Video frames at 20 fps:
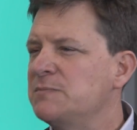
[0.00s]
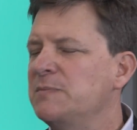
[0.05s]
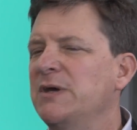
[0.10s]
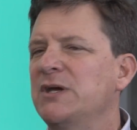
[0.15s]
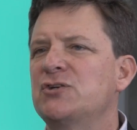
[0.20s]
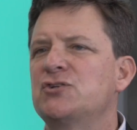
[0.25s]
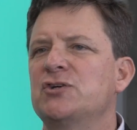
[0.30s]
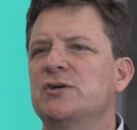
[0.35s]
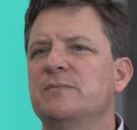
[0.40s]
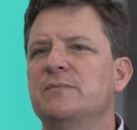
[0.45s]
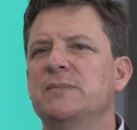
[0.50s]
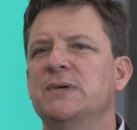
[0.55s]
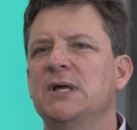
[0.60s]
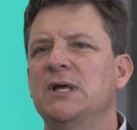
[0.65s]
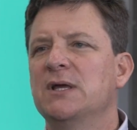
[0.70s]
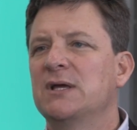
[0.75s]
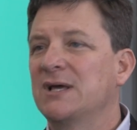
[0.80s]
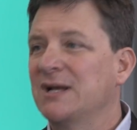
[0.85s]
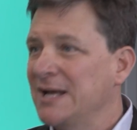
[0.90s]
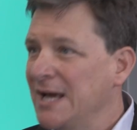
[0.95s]
spectrum,
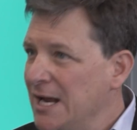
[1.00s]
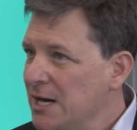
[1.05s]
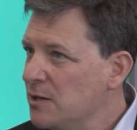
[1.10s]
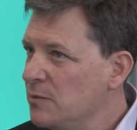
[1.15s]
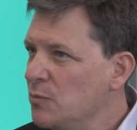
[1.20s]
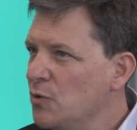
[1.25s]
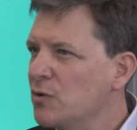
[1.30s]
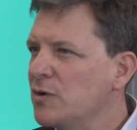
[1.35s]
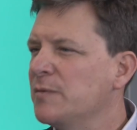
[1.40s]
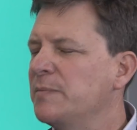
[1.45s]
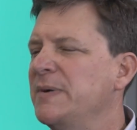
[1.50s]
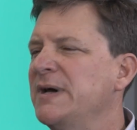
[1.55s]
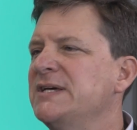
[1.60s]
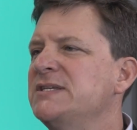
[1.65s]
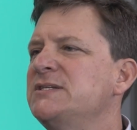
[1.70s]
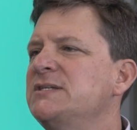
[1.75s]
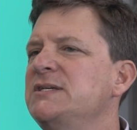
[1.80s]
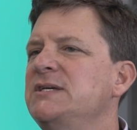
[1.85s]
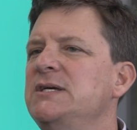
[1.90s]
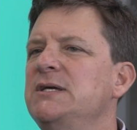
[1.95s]
can handle more
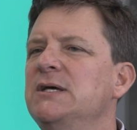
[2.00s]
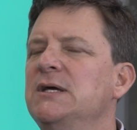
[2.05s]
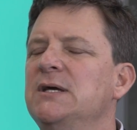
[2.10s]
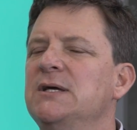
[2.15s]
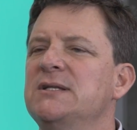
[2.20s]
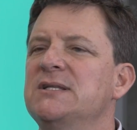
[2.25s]
capacity.